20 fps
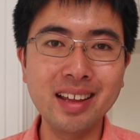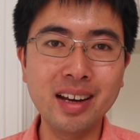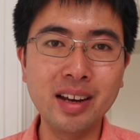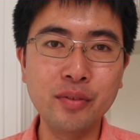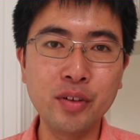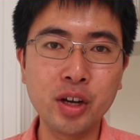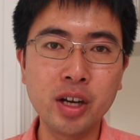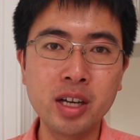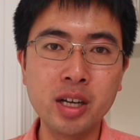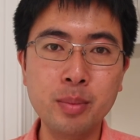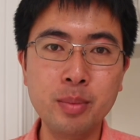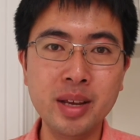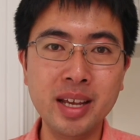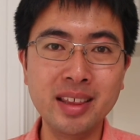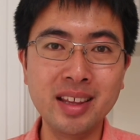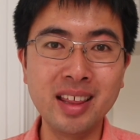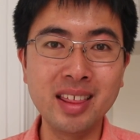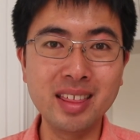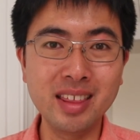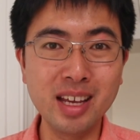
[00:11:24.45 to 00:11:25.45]
that if you're going to be
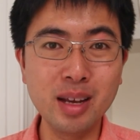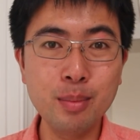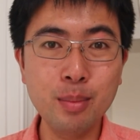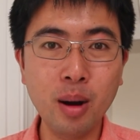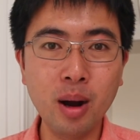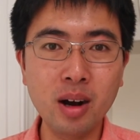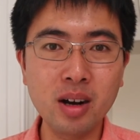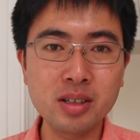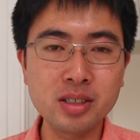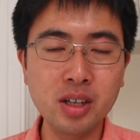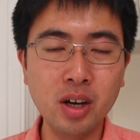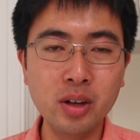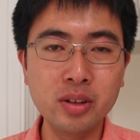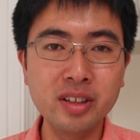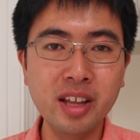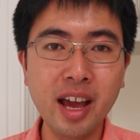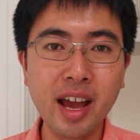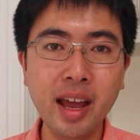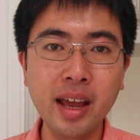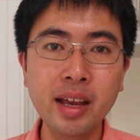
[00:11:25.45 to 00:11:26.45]
in the theme parks all
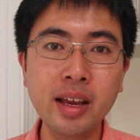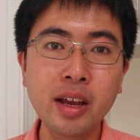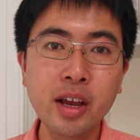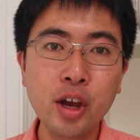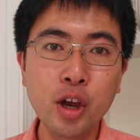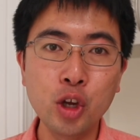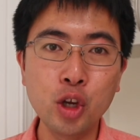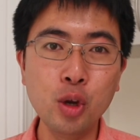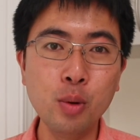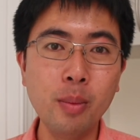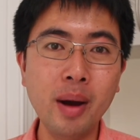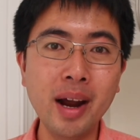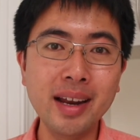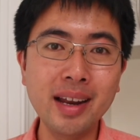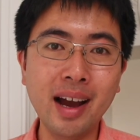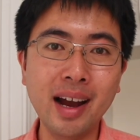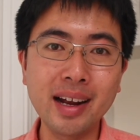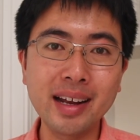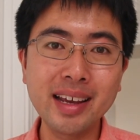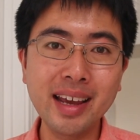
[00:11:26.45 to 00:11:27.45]
day, you might
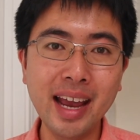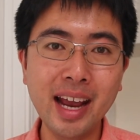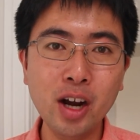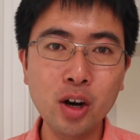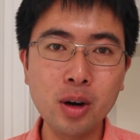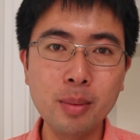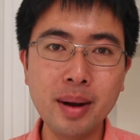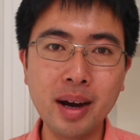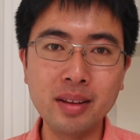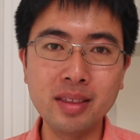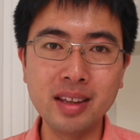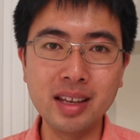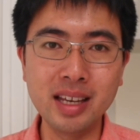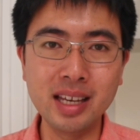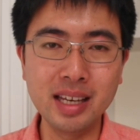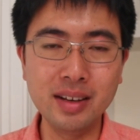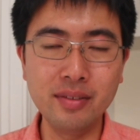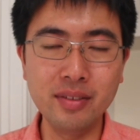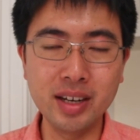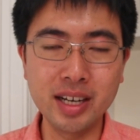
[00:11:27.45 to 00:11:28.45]
not care about the
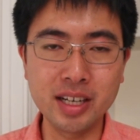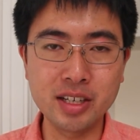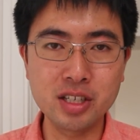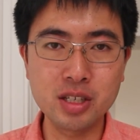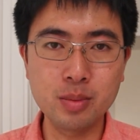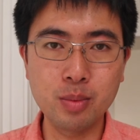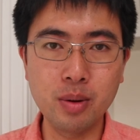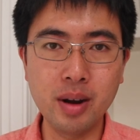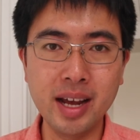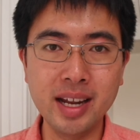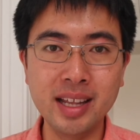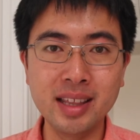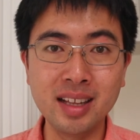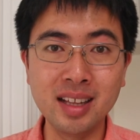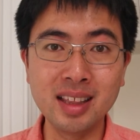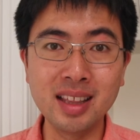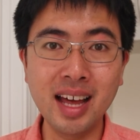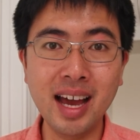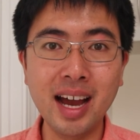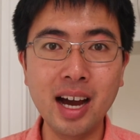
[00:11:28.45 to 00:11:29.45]
evening spread in
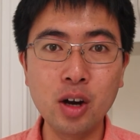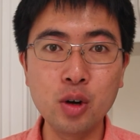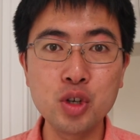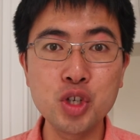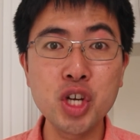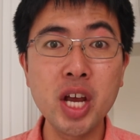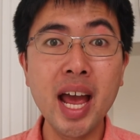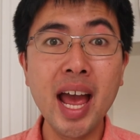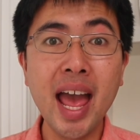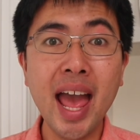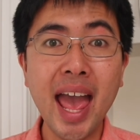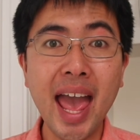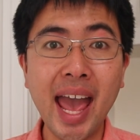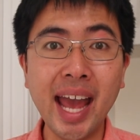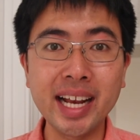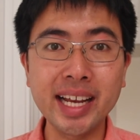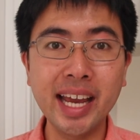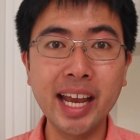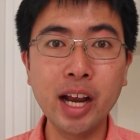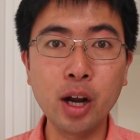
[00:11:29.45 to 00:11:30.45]
the lounge
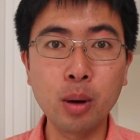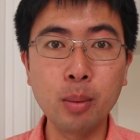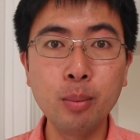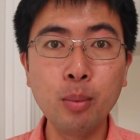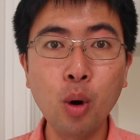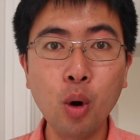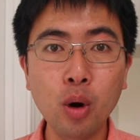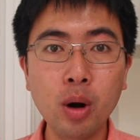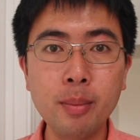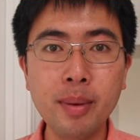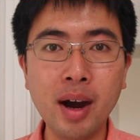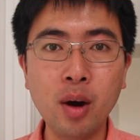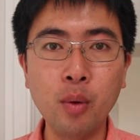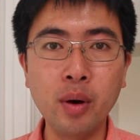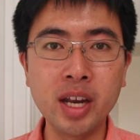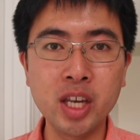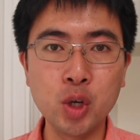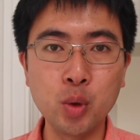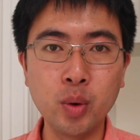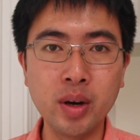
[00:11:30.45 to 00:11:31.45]
and care more about
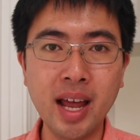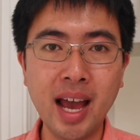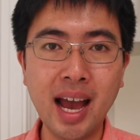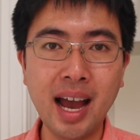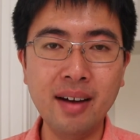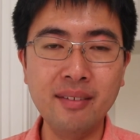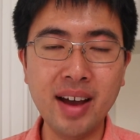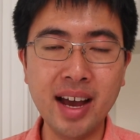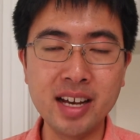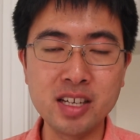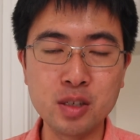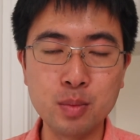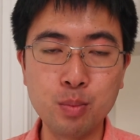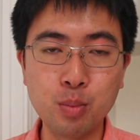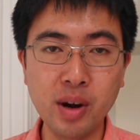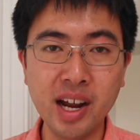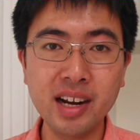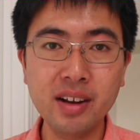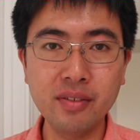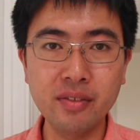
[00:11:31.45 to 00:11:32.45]
what you would have as
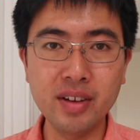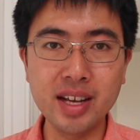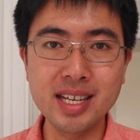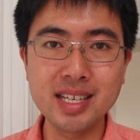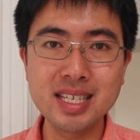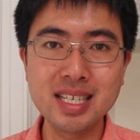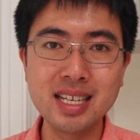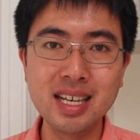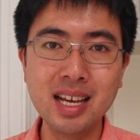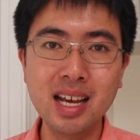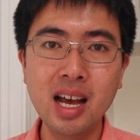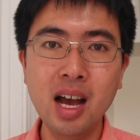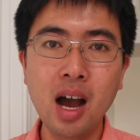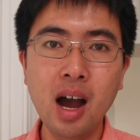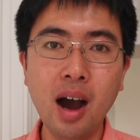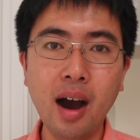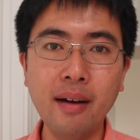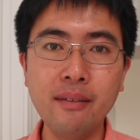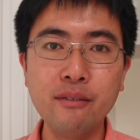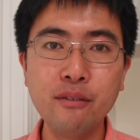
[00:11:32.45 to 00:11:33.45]
breakfast.
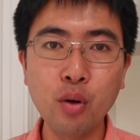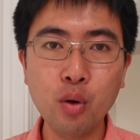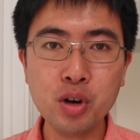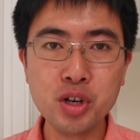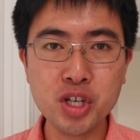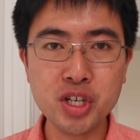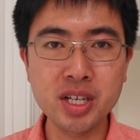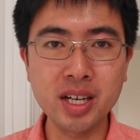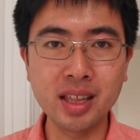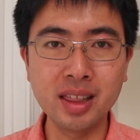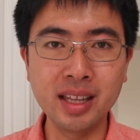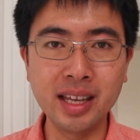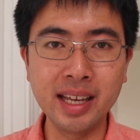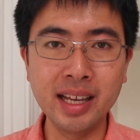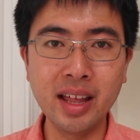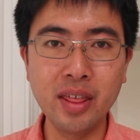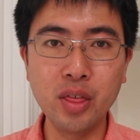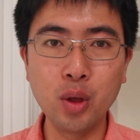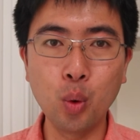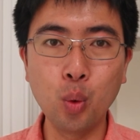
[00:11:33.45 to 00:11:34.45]

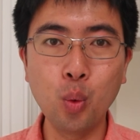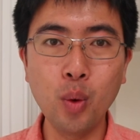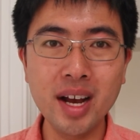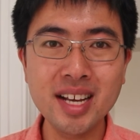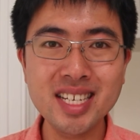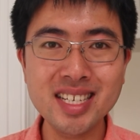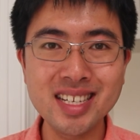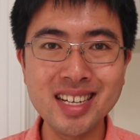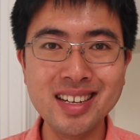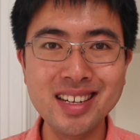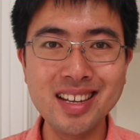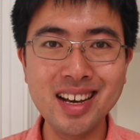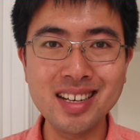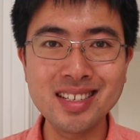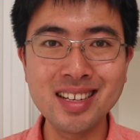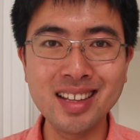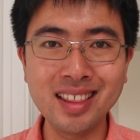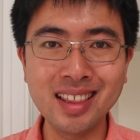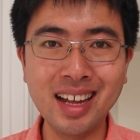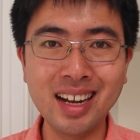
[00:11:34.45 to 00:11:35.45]
Unfortunately, the Westin
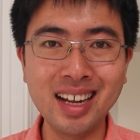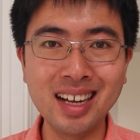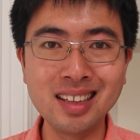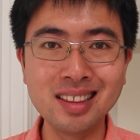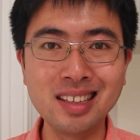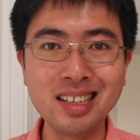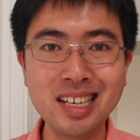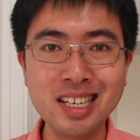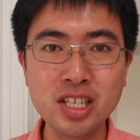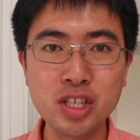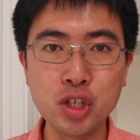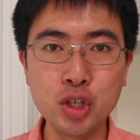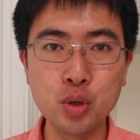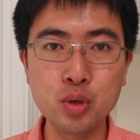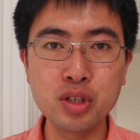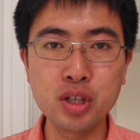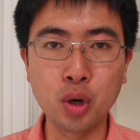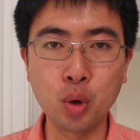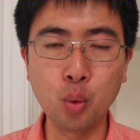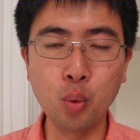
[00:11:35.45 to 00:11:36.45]
doesn't let elites
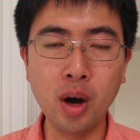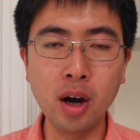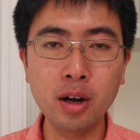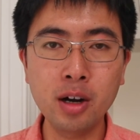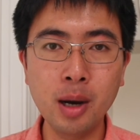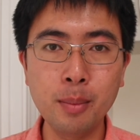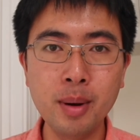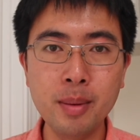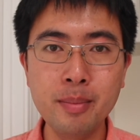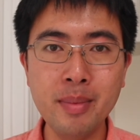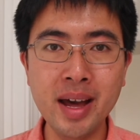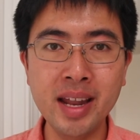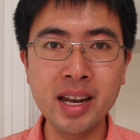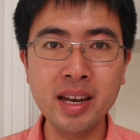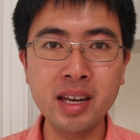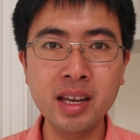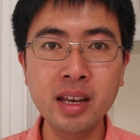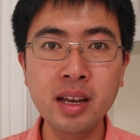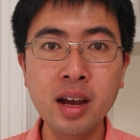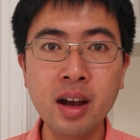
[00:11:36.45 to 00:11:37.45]
use their welcome
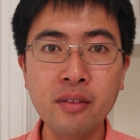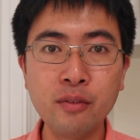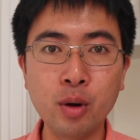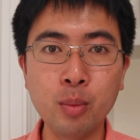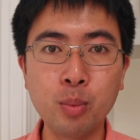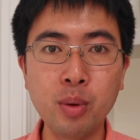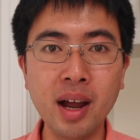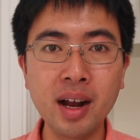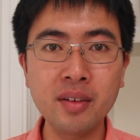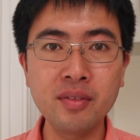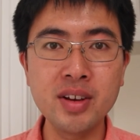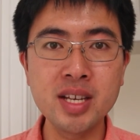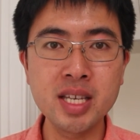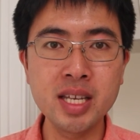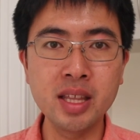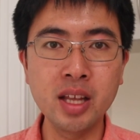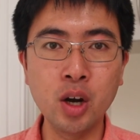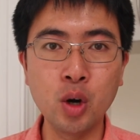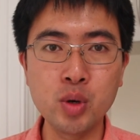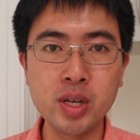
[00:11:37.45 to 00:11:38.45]
amenity for breakfast
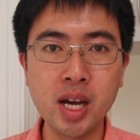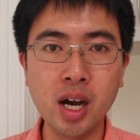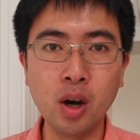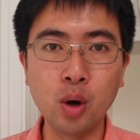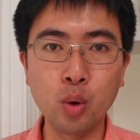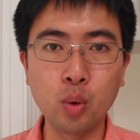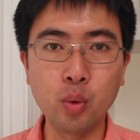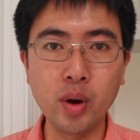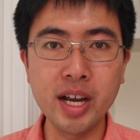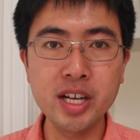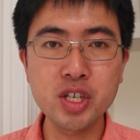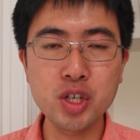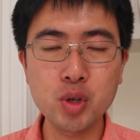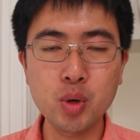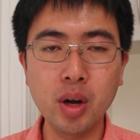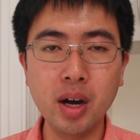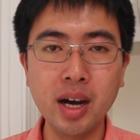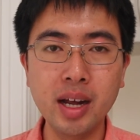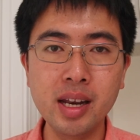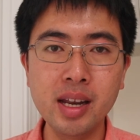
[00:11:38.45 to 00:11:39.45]
in the hotel
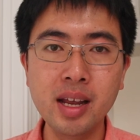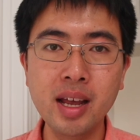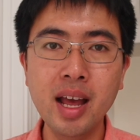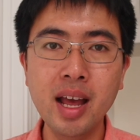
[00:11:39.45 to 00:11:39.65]
restaurant,